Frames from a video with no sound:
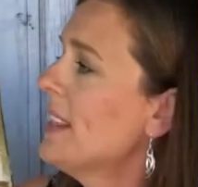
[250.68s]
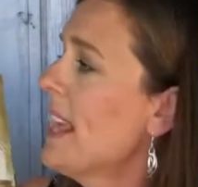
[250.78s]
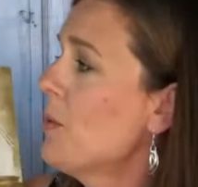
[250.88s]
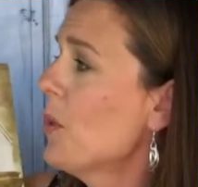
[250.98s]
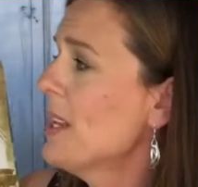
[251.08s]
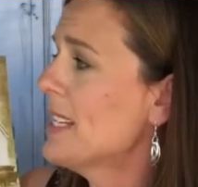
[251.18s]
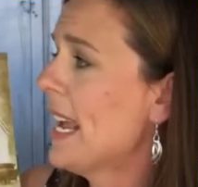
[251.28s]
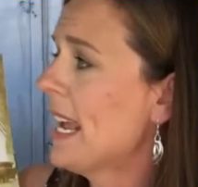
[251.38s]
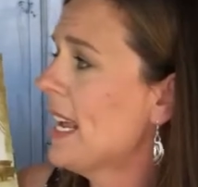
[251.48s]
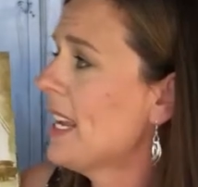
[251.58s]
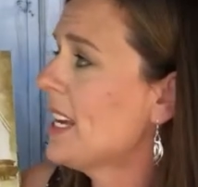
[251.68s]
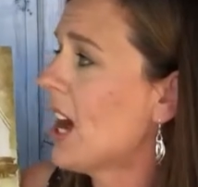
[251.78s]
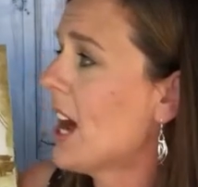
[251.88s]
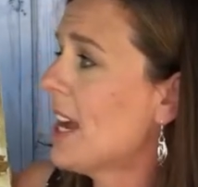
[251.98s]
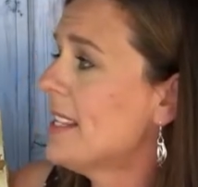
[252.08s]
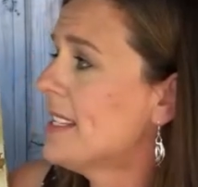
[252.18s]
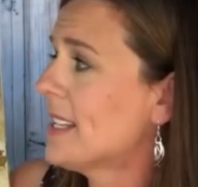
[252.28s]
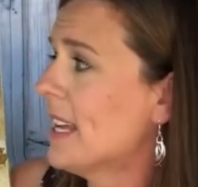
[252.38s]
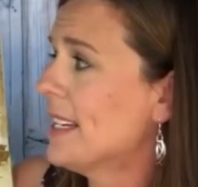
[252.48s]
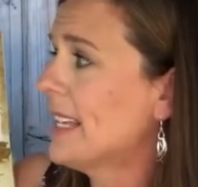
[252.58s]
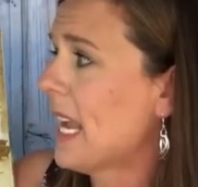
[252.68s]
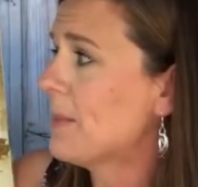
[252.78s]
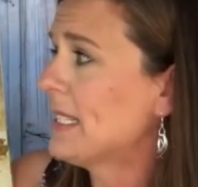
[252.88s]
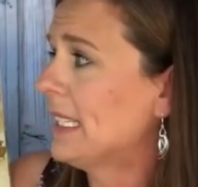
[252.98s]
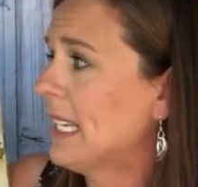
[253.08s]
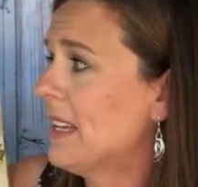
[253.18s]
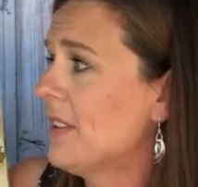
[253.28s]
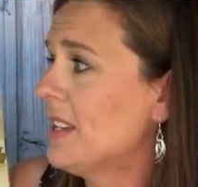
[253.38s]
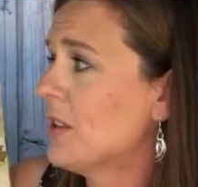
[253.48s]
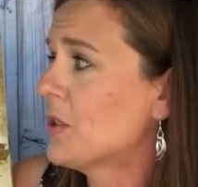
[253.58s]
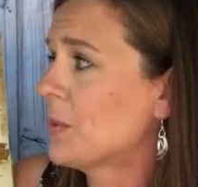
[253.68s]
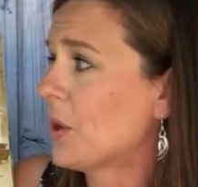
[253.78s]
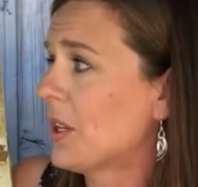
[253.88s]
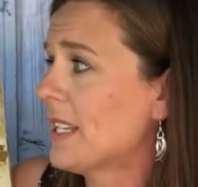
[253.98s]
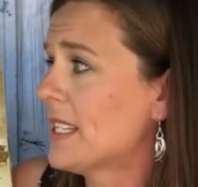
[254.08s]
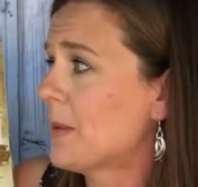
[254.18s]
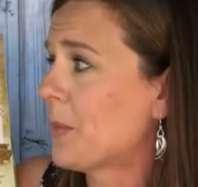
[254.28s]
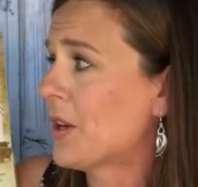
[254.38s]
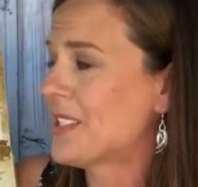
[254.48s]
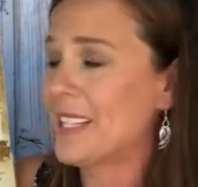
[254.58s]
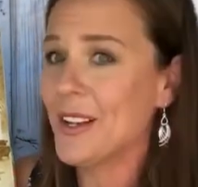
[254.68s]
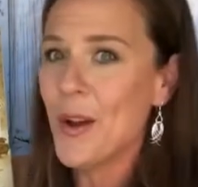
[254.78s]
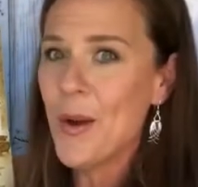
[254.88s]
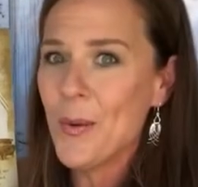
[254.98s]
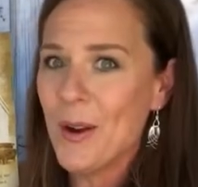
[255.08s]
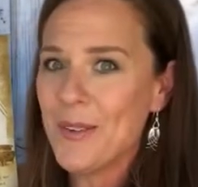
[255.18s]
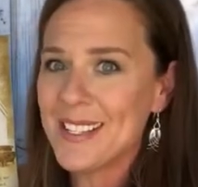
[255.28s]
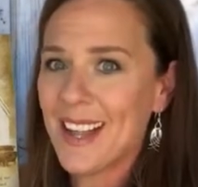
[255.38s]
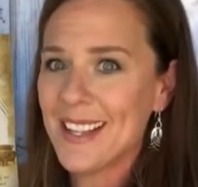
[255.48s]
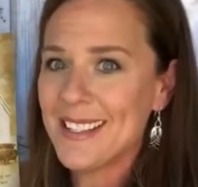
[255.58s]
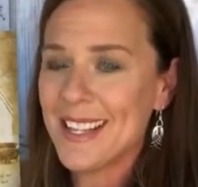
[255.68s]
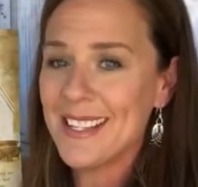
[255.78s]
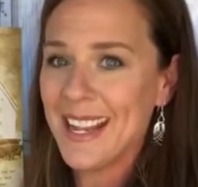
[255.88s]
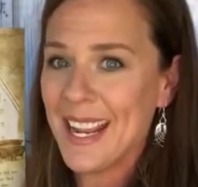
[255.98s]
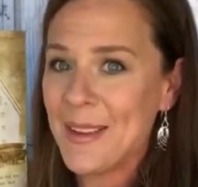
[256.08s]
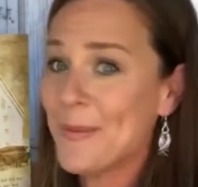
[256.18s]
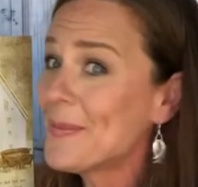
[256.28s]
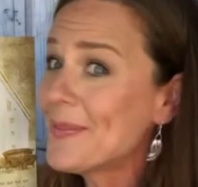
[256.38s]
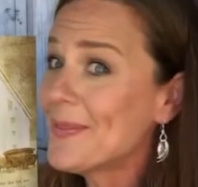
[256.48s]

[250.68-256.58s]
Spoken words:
Then one day, God's son came to live in this world as a person. What was God's son's name?